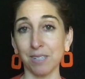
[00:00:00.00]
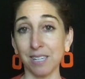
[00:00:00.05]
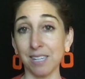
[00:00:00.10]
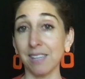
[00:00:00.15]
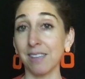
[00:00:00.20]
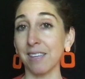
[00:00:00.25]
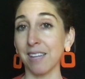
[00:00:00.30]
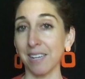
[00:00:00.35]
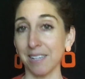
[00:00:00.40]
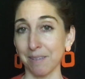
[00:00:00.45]

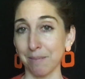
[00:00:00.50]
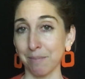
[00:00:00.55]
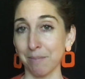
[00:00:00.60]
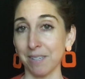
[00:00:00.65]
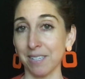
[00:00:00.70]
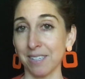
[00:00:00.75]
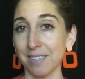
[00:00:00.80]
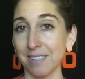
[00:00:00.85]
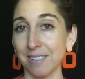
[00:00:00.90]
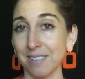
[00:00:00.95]

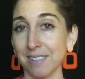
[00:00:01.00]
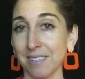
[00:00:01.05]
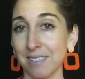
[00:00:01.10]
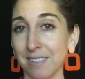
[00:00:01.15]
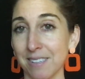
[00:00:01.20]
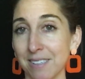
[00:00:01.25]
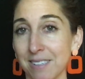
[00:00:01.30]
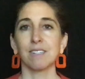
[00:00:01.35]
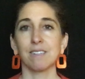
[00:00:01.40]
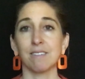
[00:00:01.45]
enlightenment.
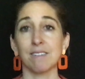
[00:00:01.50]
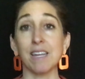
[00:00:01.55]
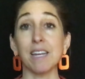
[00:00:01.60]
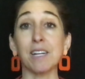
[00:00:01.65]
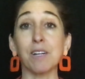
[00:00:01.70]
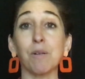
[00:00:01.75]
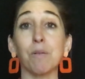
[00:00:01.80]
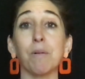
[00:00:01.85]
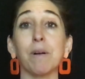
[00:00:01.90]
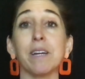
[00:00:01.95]

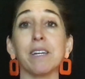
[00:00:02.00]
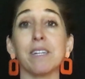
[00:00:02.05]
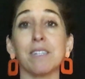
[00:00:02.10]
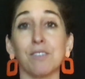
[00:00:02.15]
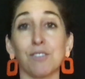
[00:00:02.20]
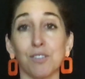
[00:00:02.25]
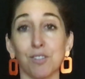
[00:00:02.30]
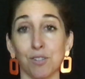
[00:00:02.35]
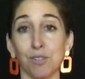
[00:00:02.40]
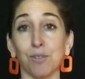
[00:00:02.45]

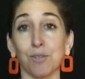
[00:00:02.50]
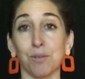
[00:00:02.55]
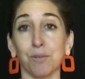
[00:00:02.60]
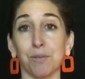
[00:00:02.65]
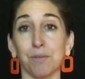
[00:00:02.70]
Takeaway 2.